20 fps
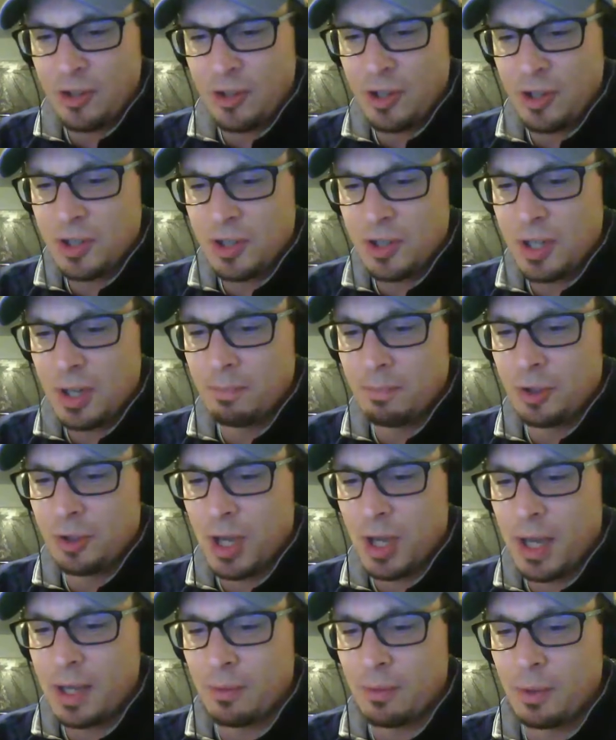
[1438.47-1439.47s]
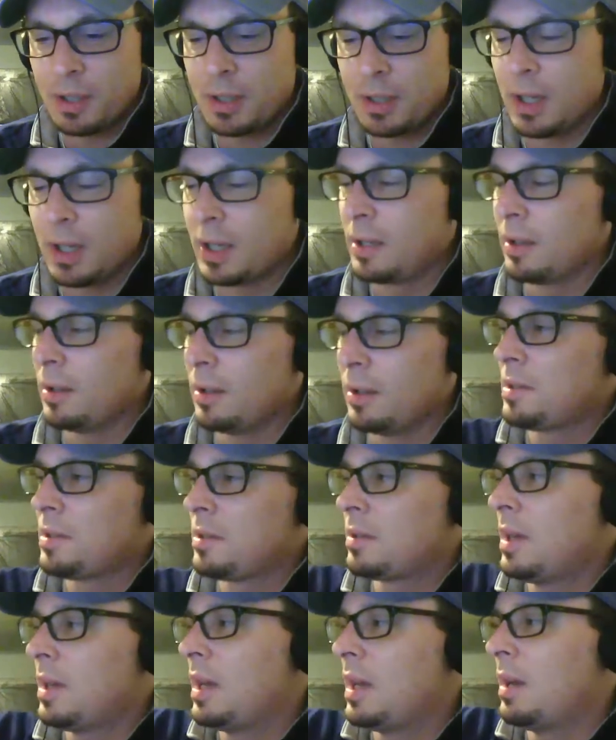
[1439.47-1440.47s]
just some giant,
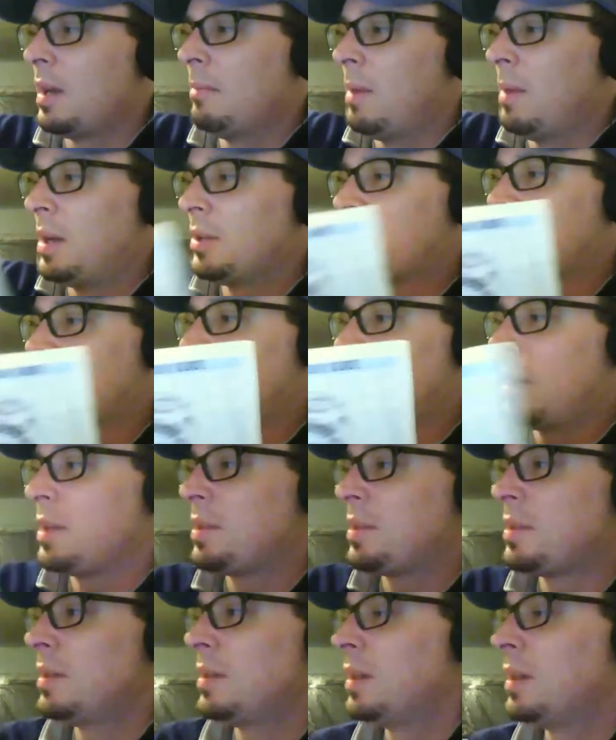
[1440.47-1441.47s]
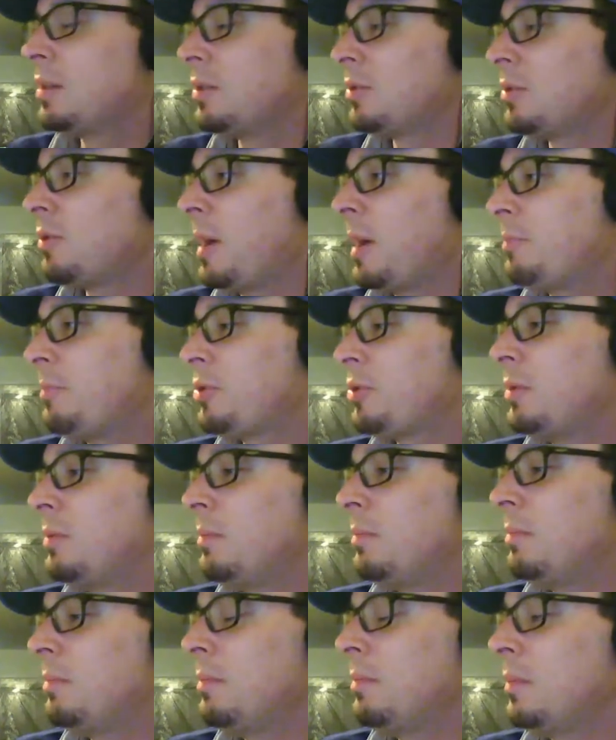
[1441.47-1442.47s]
ridiculous, monstrosity contraption.